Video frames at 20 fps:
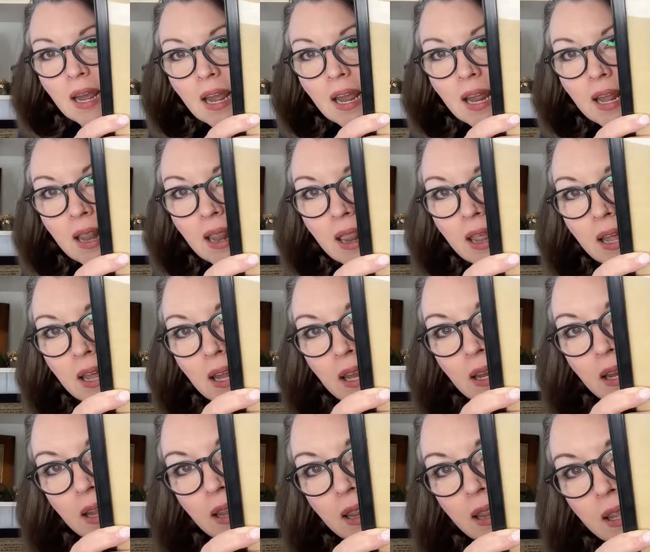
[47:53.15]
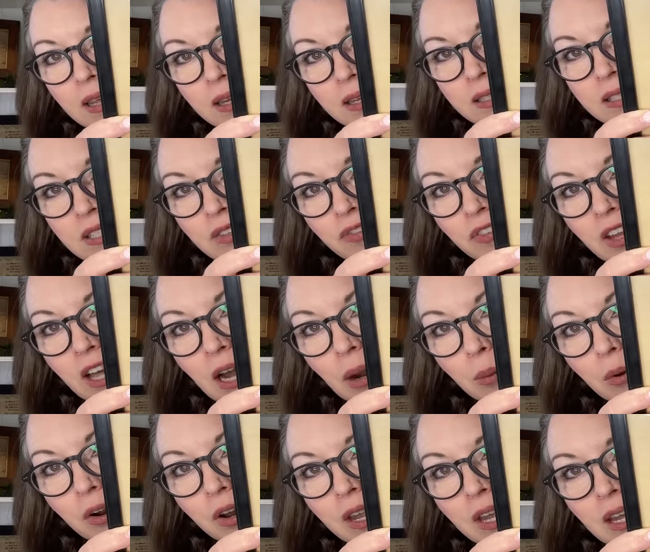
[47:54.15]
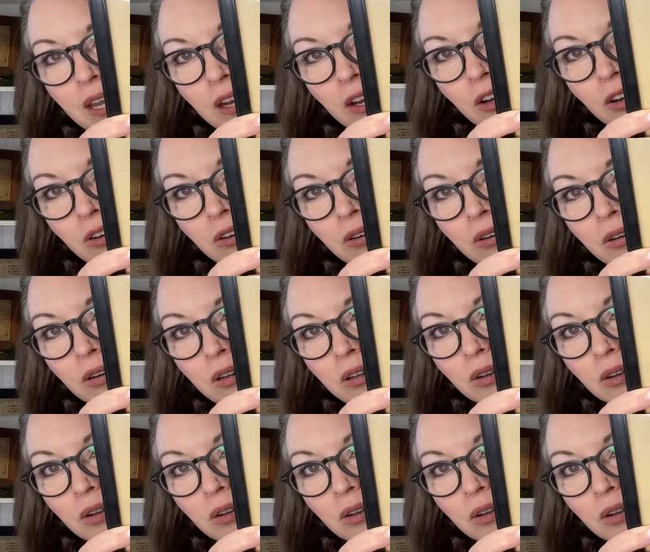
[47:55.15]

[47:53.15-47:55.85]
And then this flower here